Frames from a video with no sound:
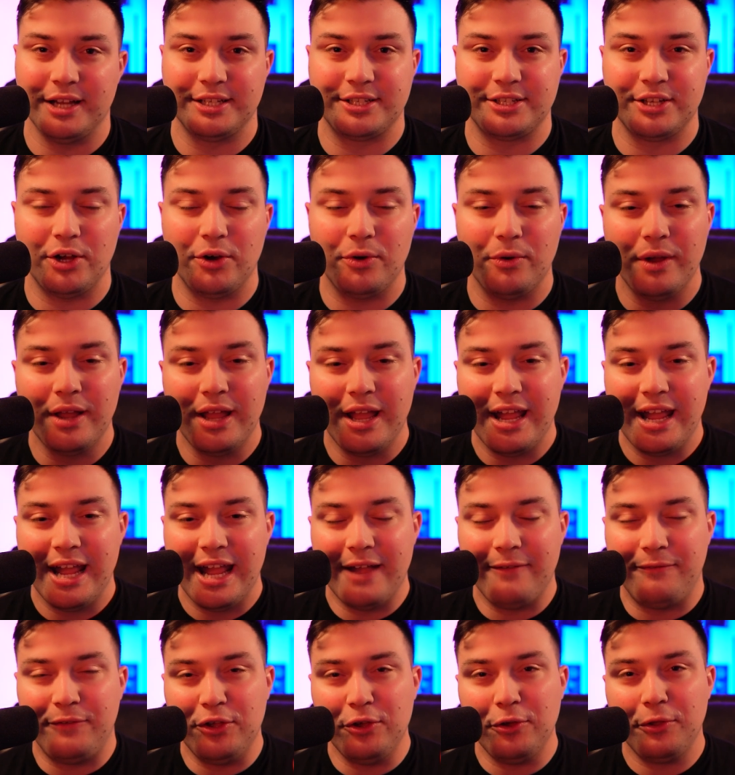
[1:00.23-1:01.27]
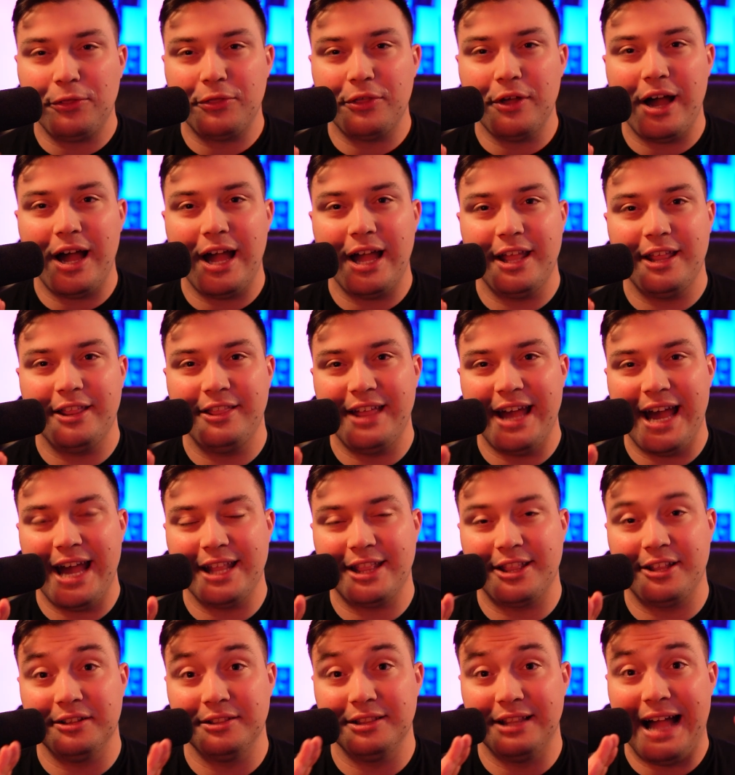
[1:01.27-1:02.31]
So if you thought
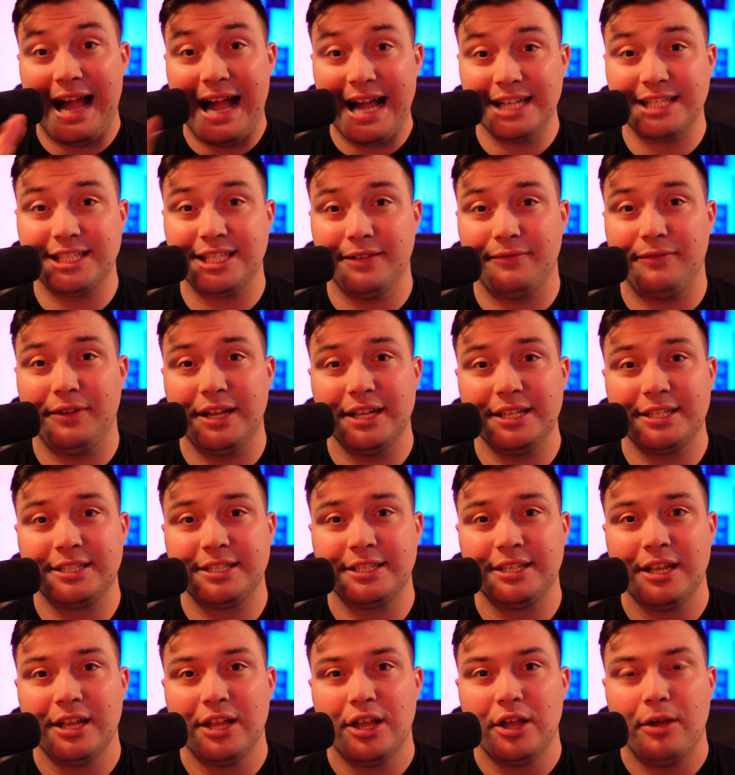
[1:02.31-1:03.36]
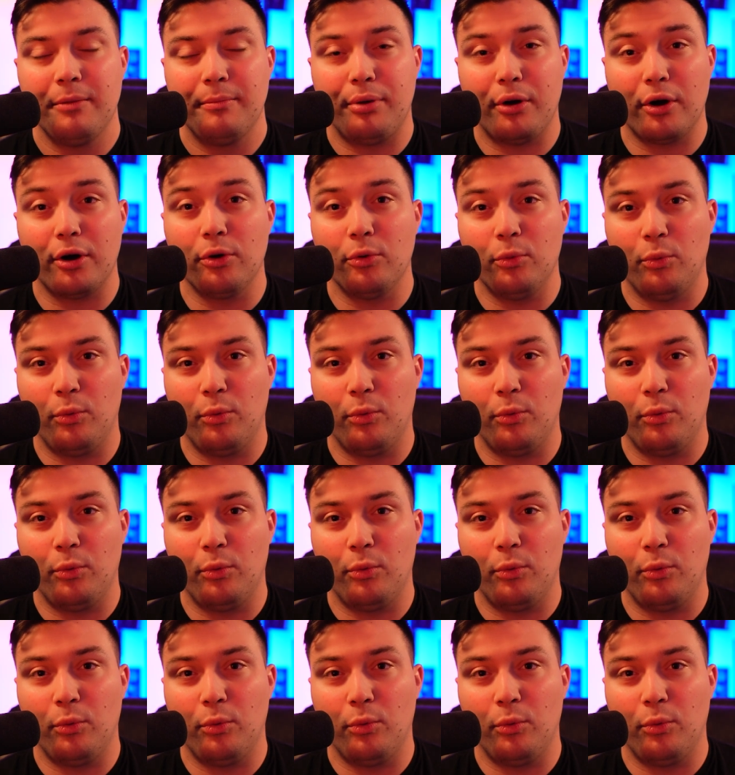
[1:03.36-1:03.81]
that The Last of Us Part